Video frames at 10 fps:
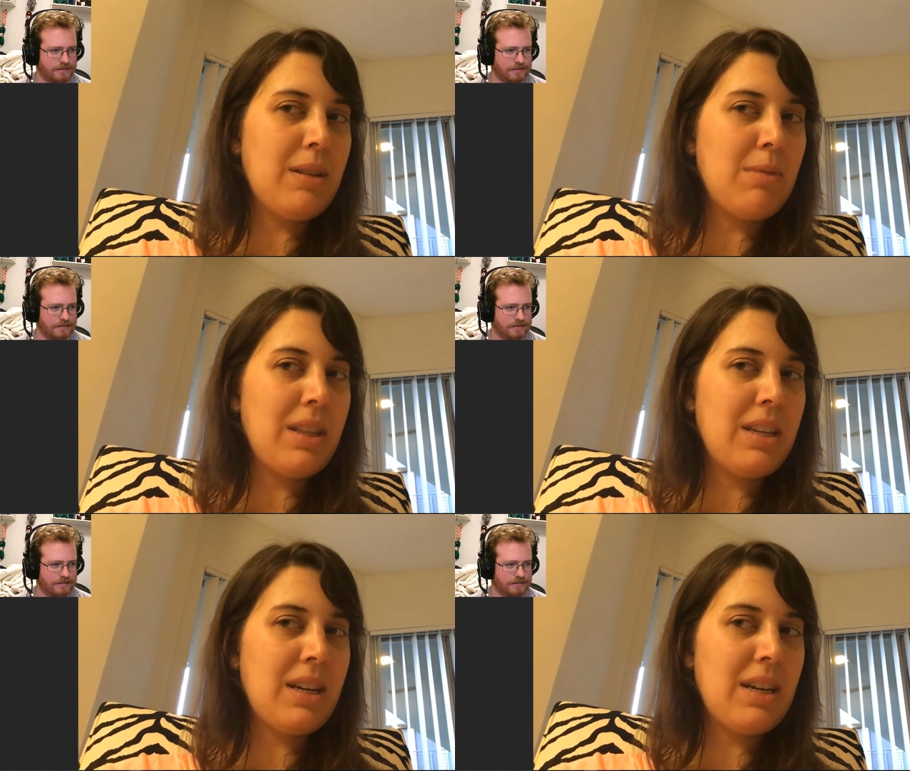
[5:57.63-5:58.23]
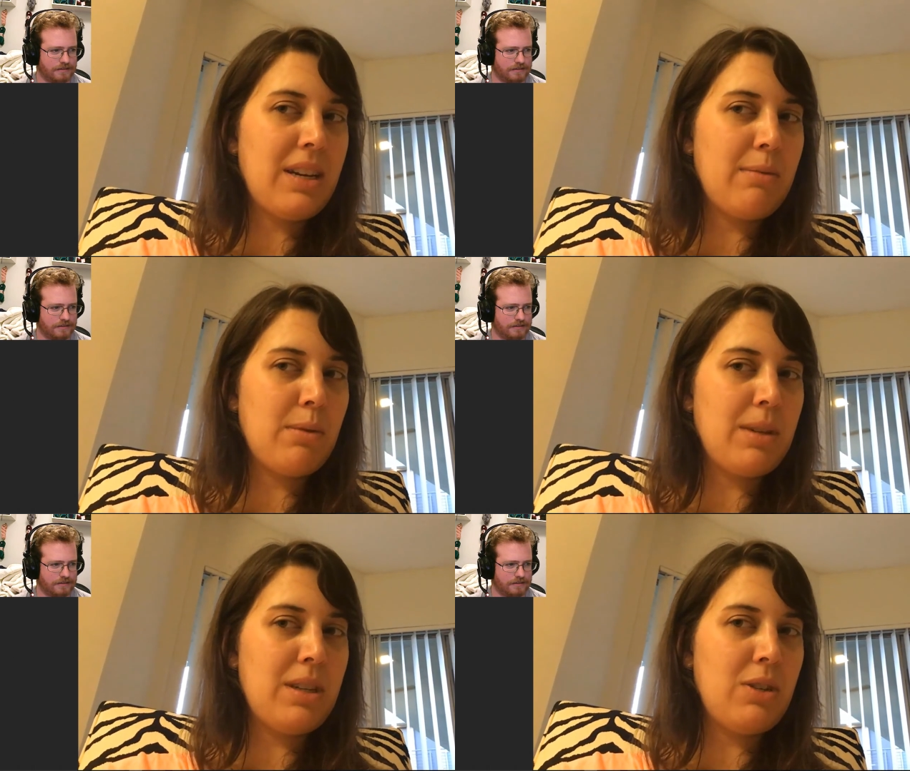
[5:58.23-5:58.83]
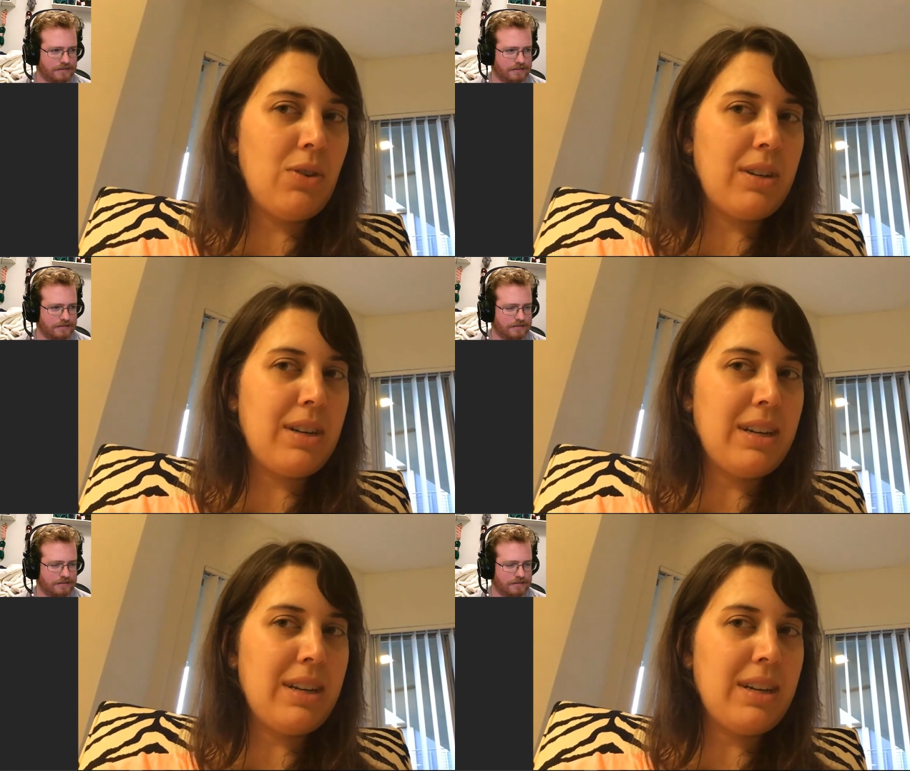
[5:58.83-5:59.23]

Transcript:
Speaker 1: time I'm in New York next, but if